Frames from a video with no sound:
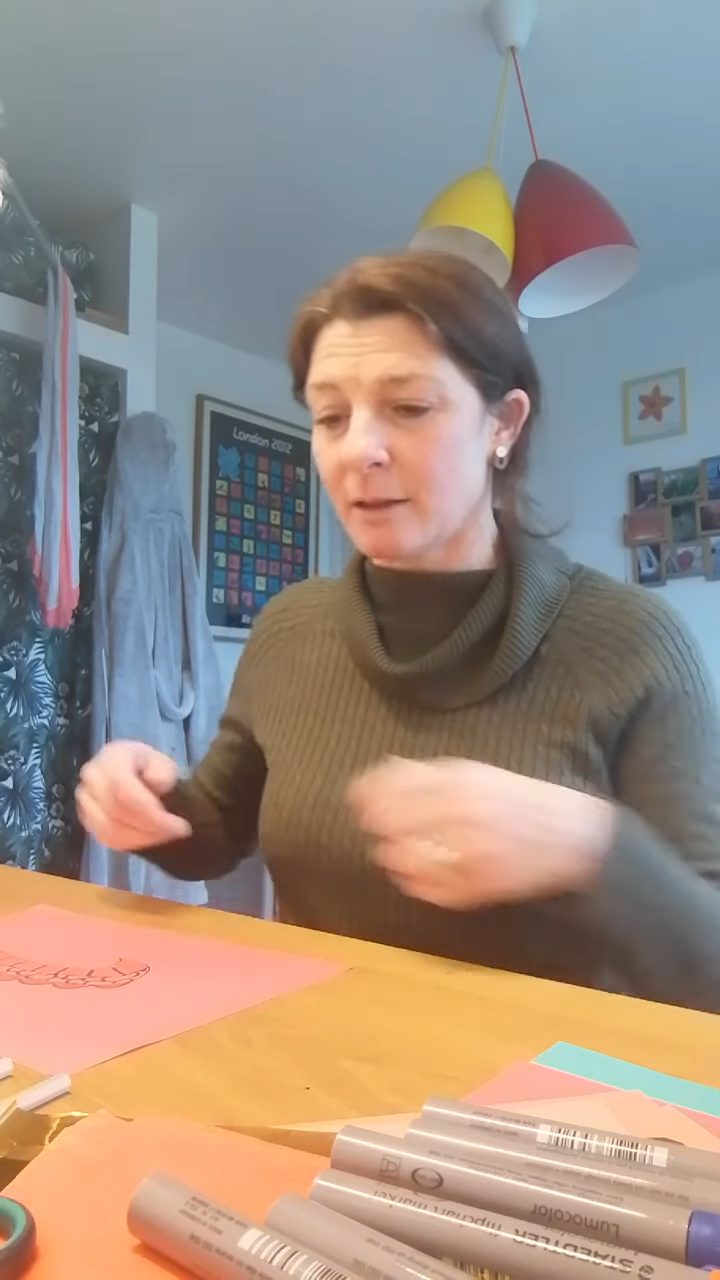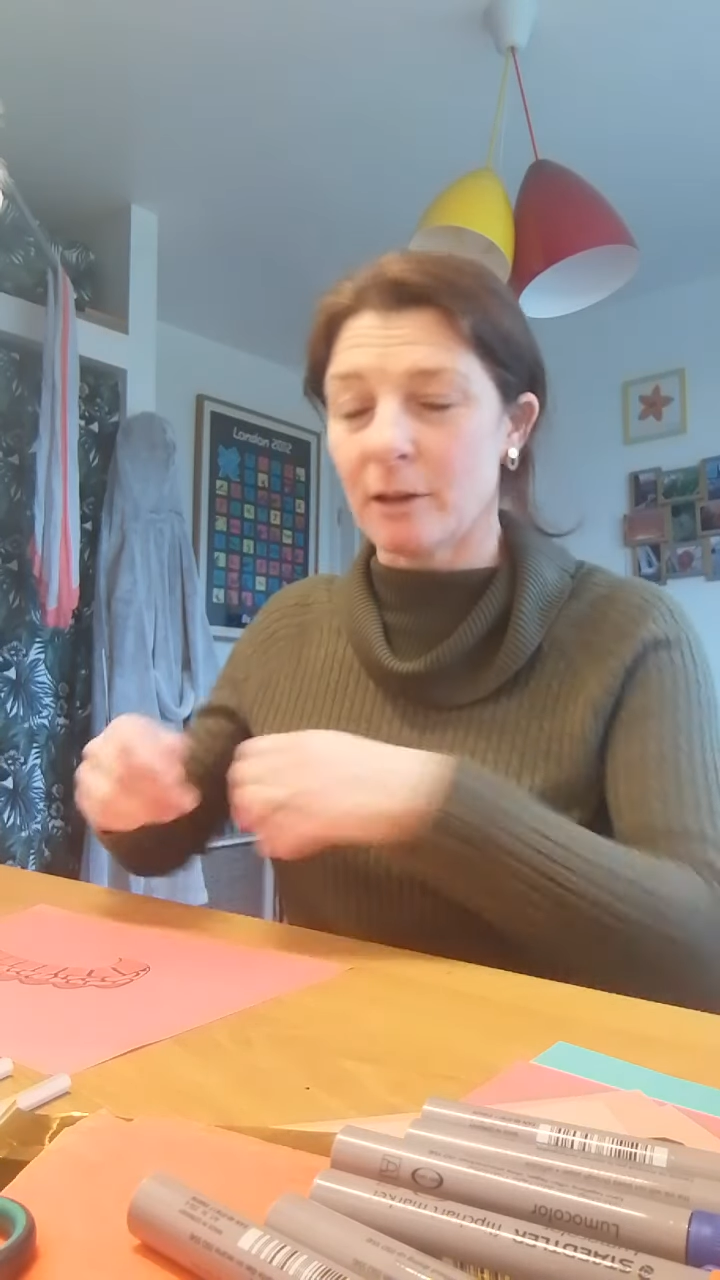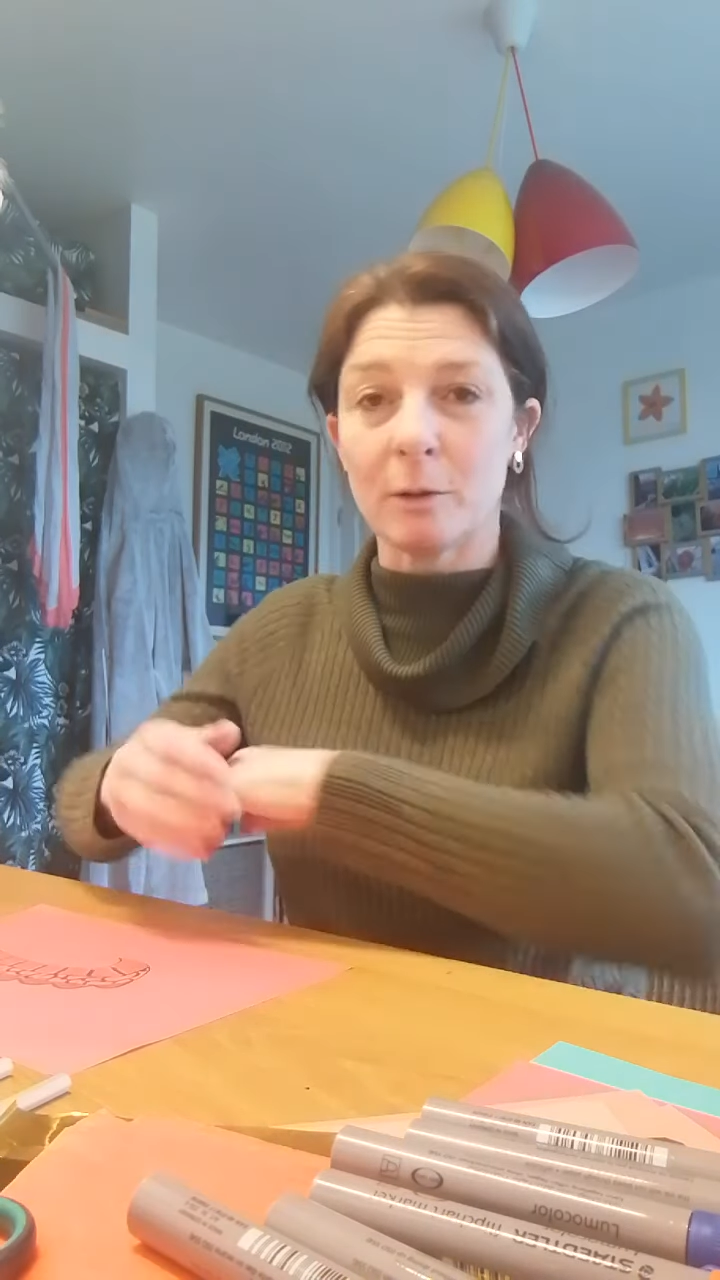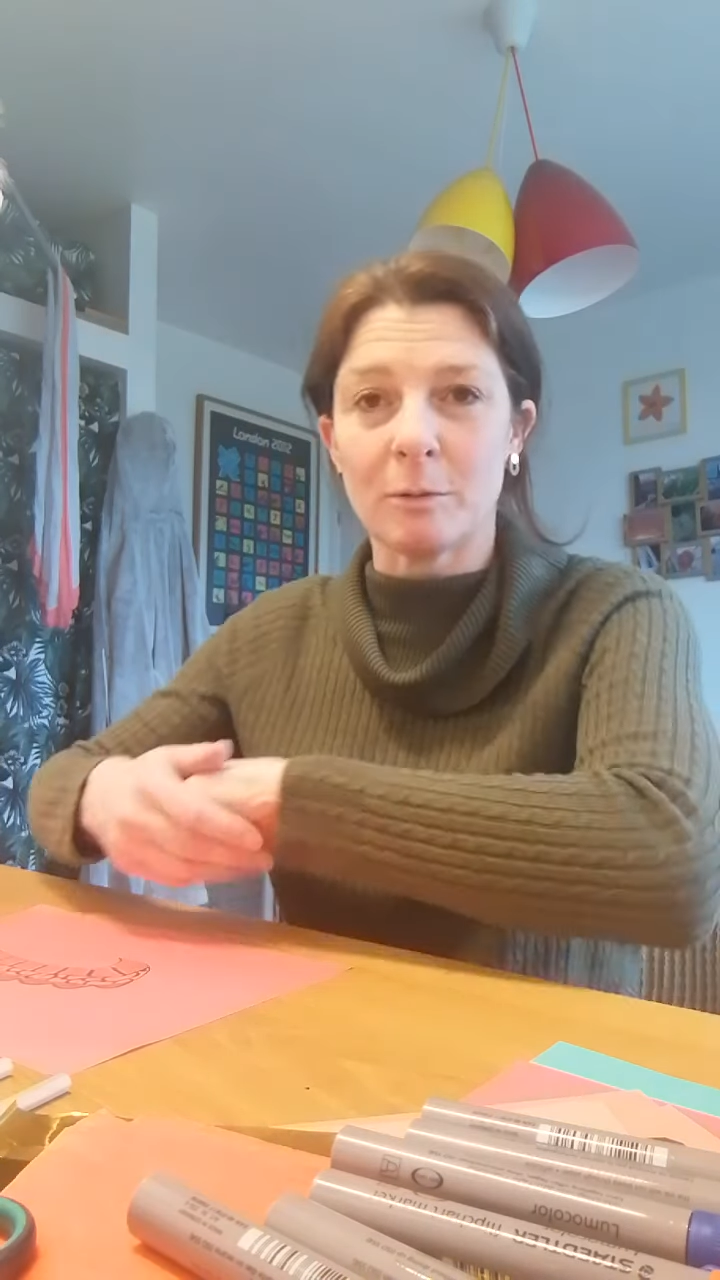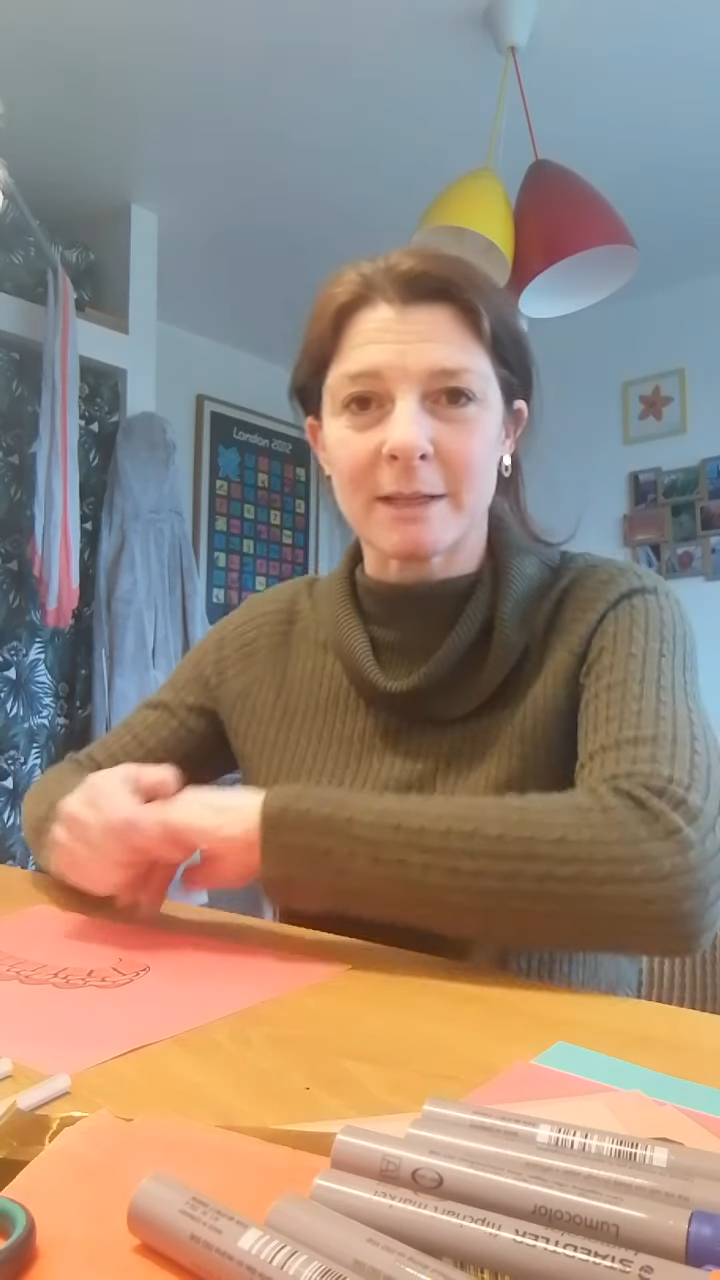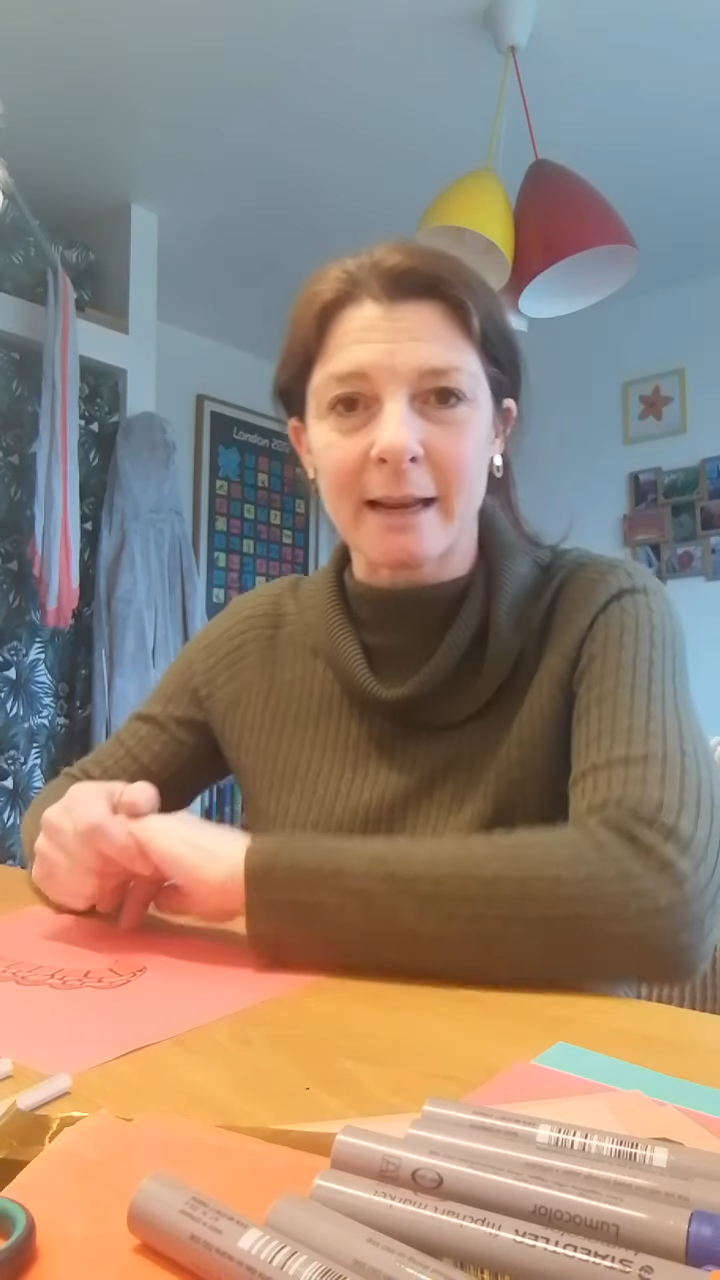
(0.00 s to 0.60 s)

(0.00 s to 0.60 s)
that you would